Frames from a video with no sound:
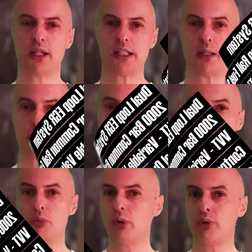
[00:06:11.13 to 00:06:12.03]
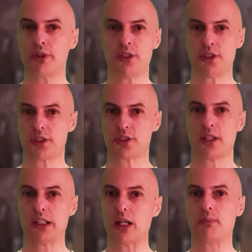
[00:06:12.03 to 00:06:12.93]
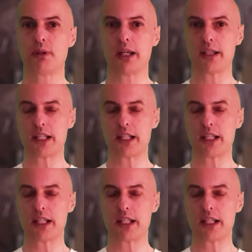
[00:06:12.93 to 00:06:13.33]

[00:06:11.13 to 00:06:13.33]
and it was more than just an update.